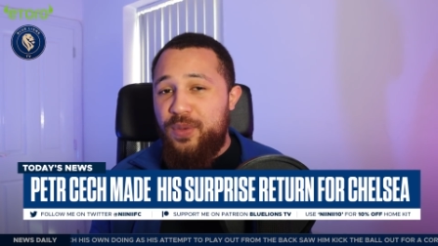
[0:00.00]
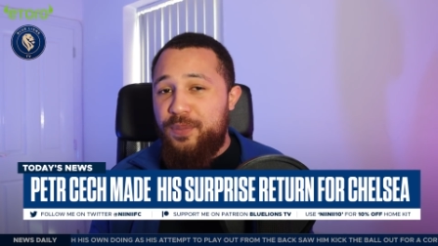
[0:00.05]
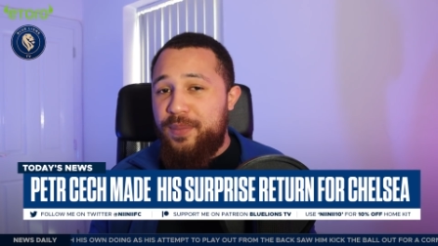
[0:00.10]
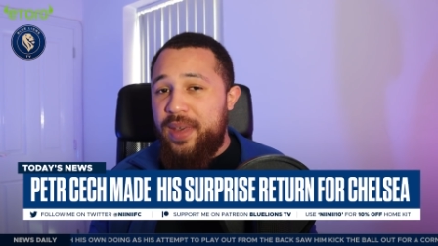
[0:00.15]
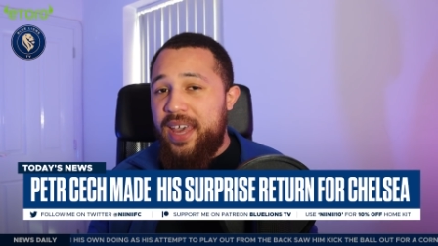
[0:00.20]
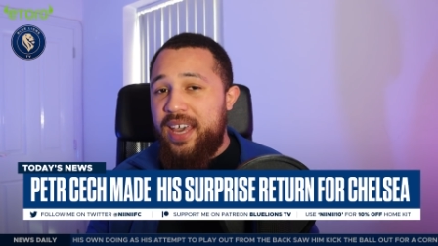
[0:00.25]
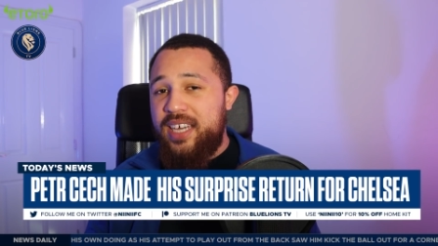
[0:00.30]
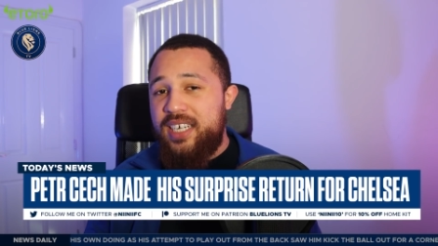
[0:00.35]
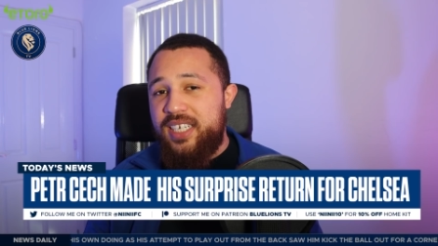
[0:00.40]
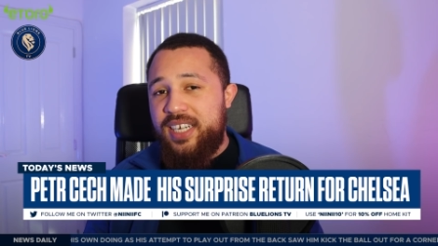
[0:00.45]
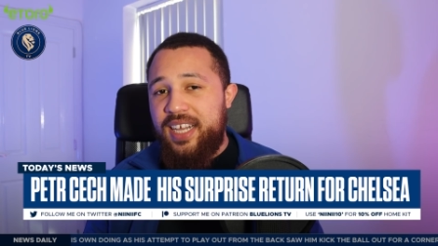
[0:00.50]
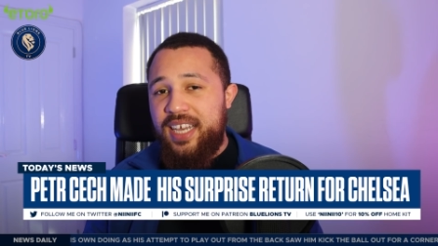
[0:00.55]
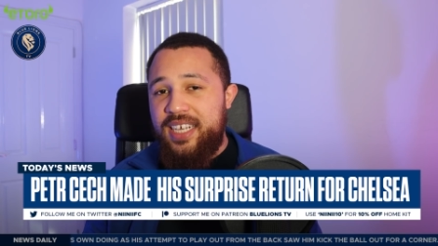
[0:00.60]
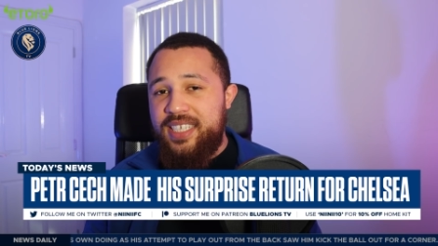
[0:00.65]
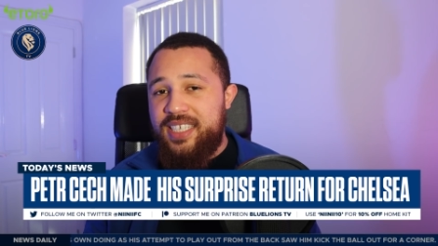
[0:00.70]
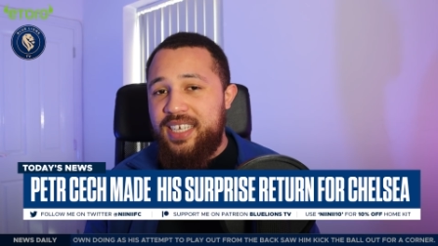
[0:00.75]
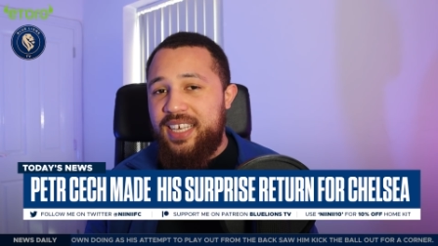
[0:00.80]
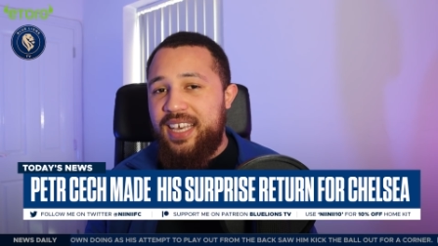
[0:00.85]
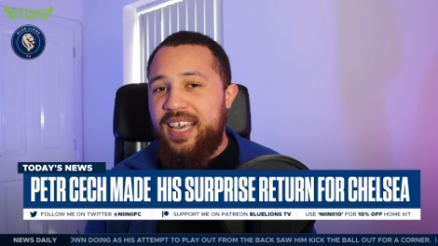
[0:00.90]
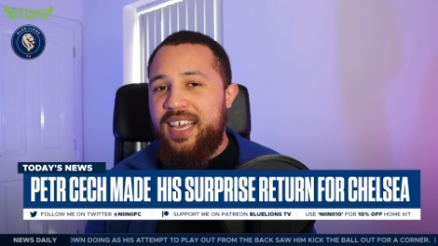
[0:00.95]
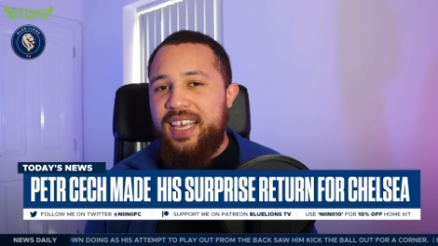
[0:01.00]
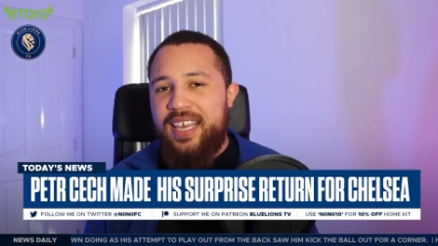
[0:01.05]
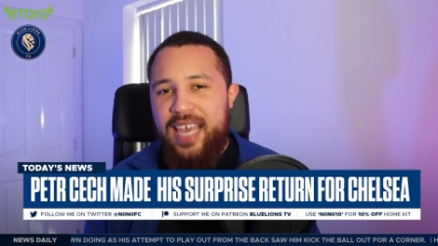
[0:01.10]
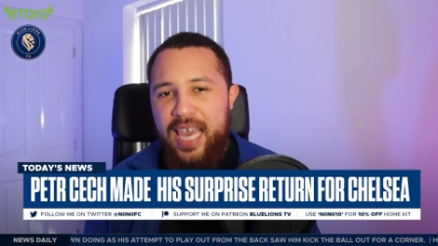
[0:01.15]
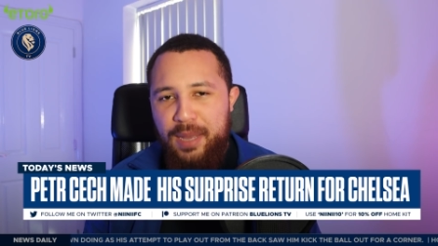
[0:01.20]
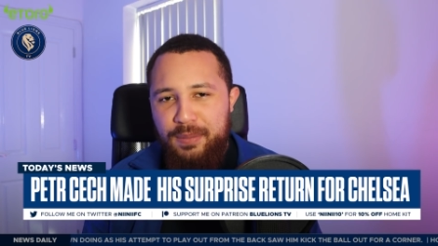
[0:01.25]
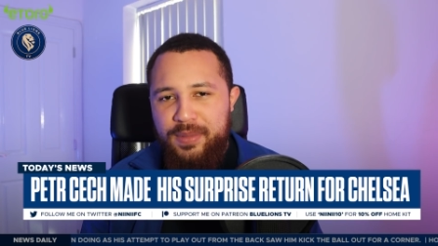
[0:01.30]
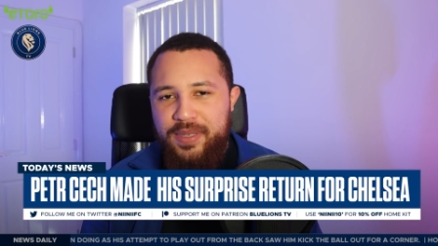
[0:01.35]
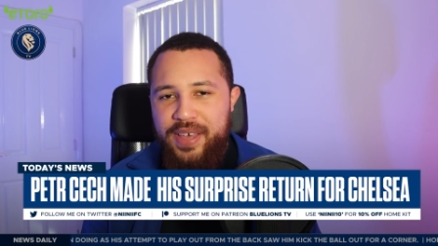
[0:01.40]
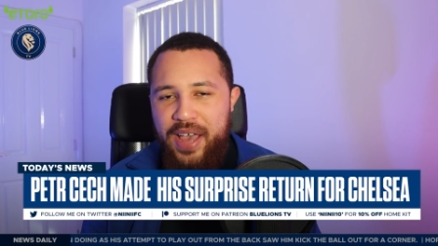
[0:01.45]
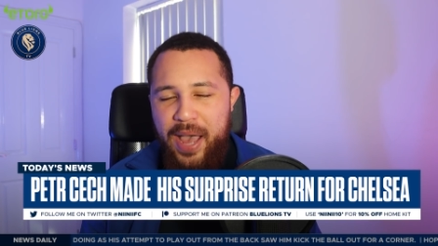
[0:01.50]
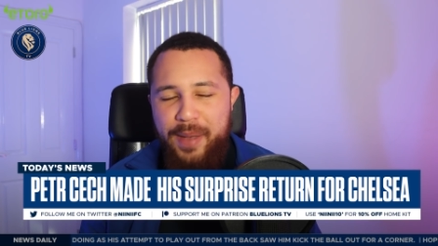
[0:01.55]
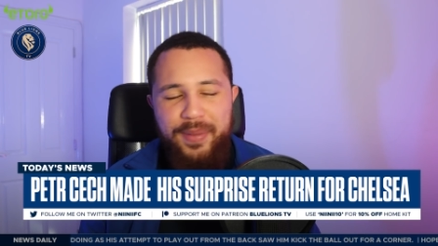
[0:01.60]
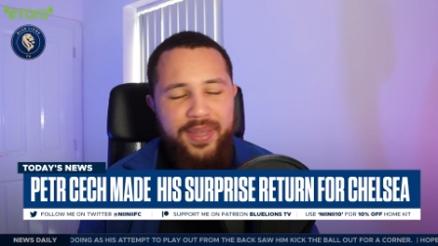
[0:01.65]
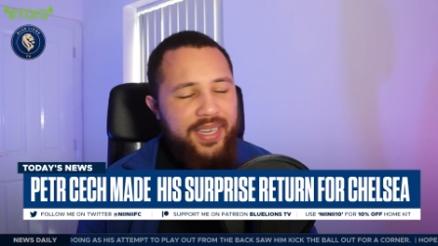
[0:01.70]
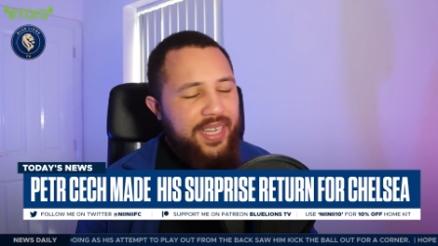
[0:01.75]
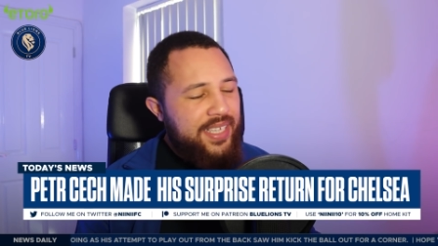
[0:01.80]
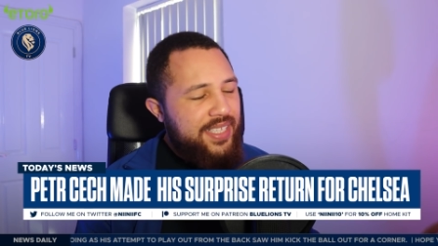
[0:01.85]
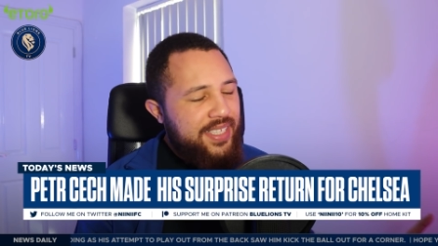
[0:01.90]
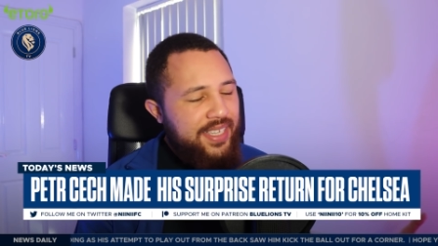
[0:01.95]
for Petr Cech to get game
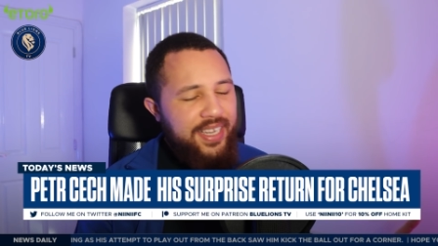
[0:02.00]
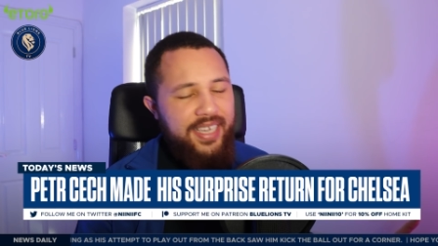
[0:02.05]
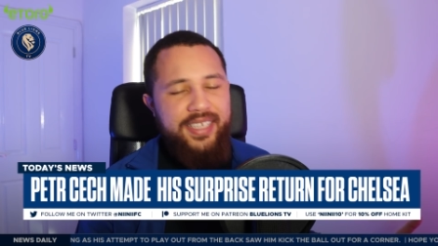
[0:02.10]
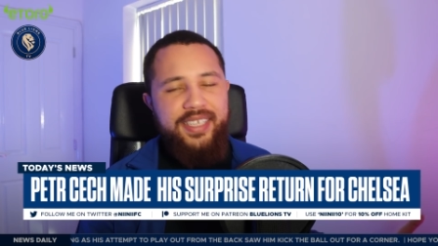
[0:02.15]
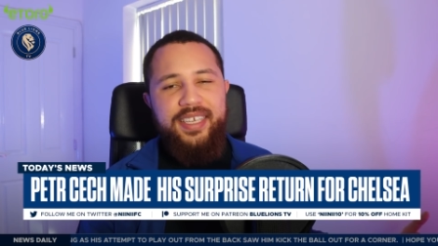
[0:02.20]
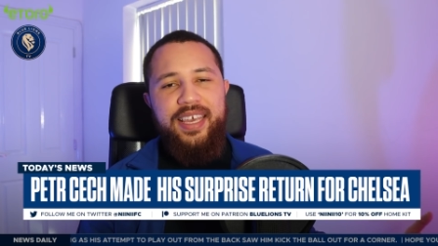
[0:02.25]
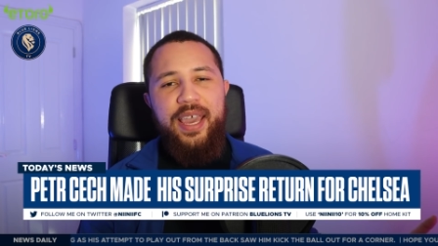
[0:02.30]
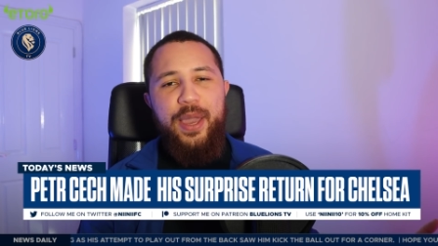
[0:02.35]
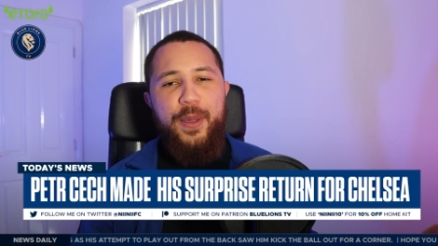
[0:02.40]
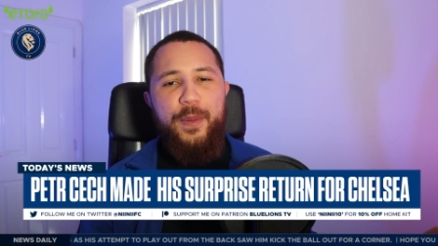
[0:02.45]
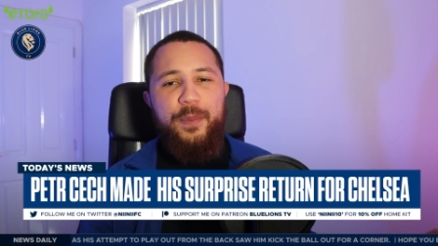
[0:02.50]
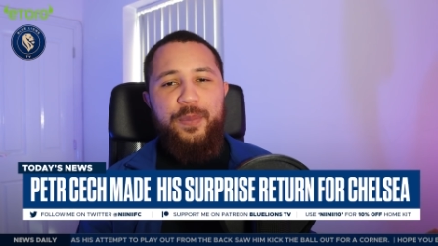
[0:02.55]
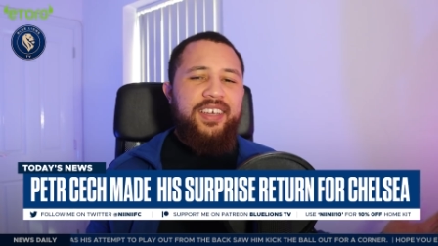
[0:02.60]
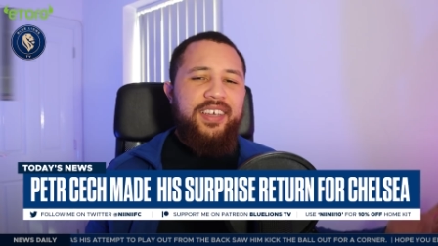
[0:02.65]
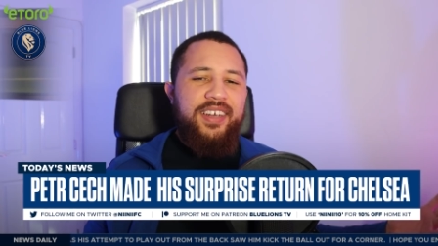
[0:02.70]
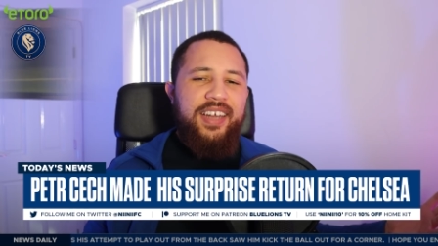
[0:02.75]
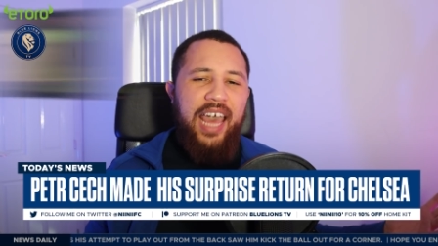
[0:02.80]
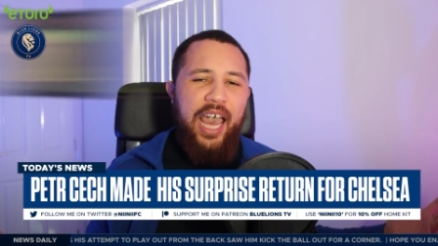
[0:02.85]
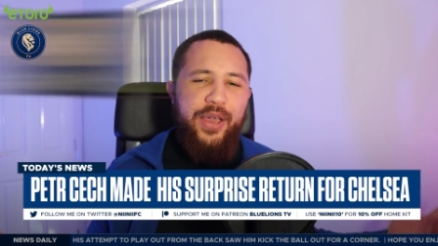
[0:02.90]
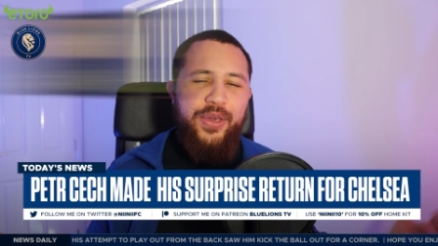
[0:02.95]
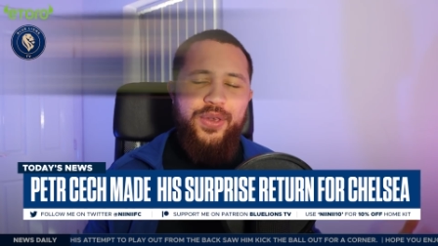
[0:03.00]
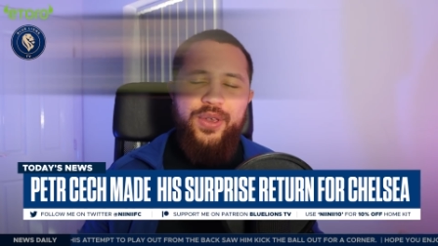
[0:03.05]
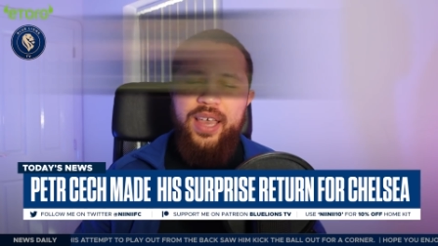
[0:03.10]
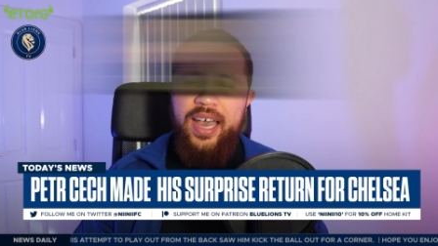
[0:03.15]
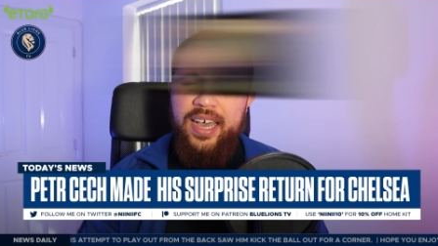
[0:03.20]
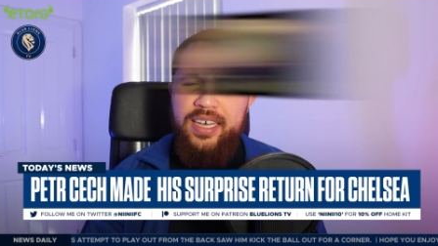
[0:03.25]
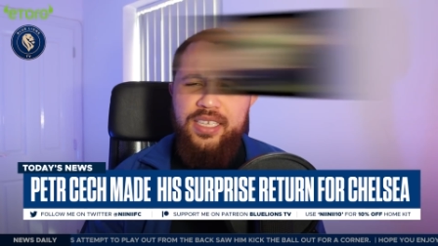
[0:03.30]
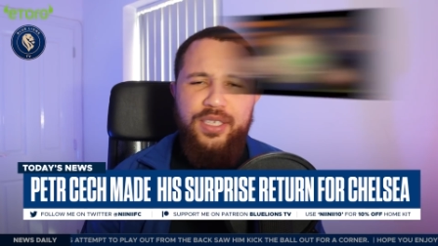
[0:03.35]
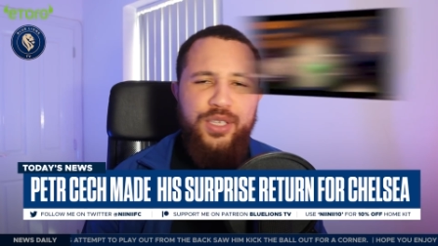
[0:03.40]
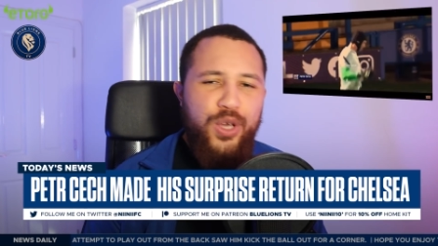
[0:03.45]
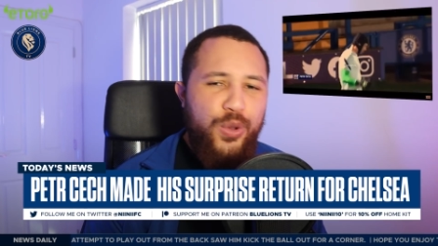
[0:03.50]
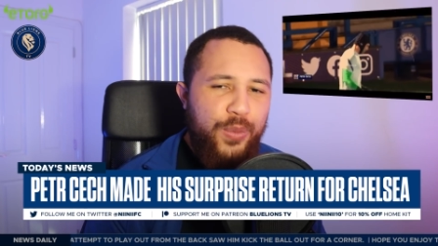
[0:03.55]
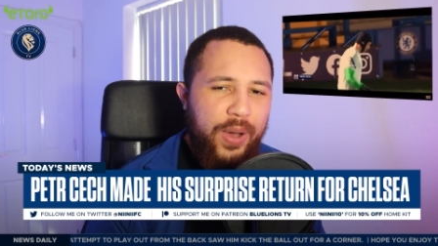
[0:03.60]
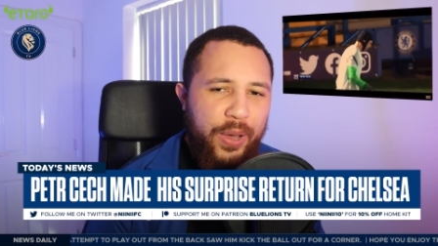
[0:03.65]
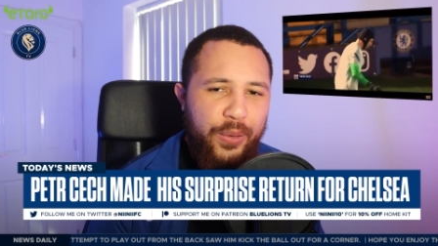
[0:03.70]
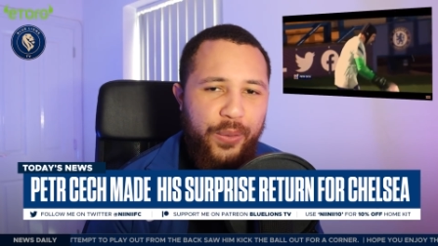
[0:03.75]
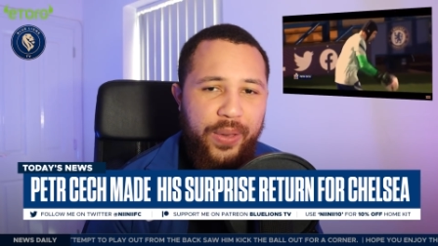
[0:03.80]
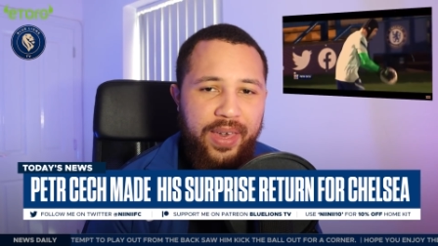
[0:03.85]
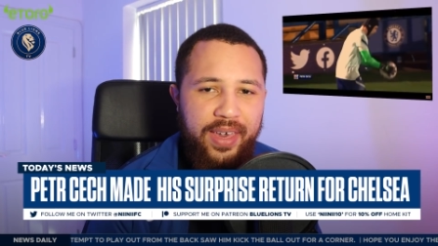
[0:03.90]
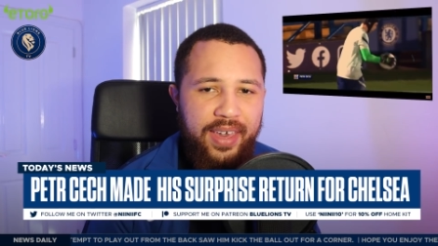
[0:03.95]
time in yesterday's game. Now, you guys know why
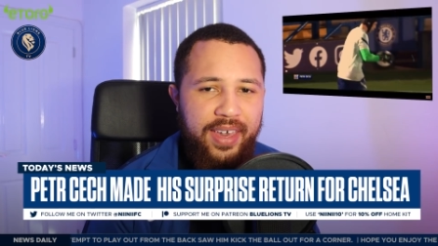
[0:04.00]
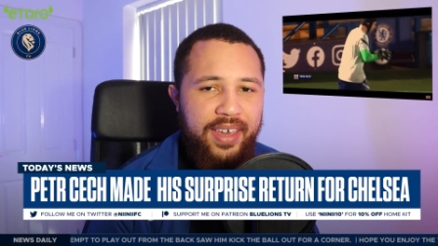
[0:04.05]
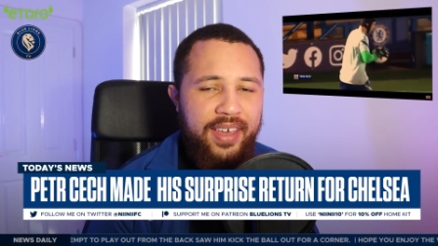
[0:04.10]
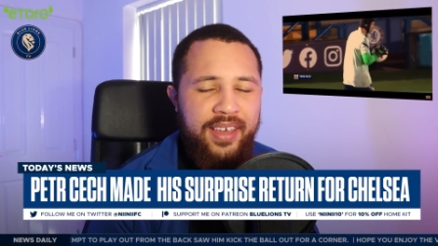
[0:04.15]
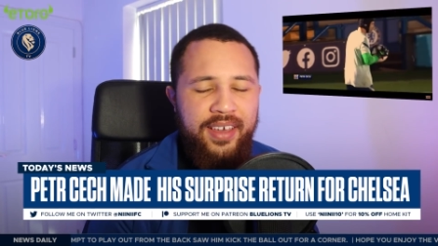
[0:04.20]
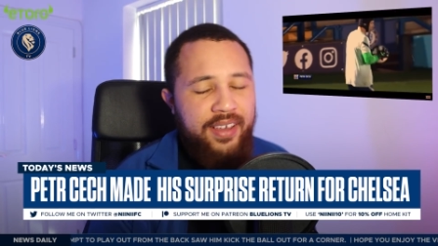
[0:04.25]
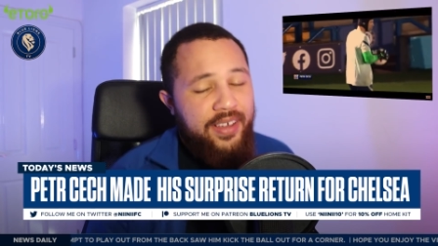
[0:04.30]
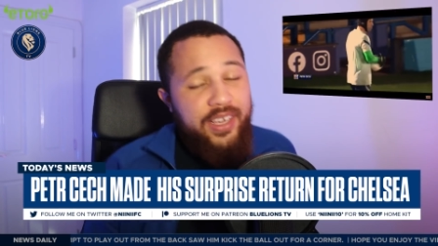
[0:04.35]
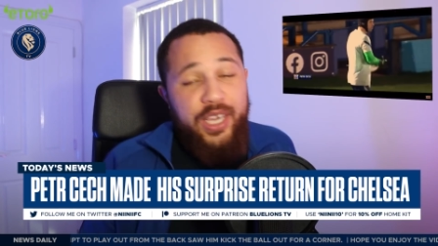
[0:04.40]
you're here.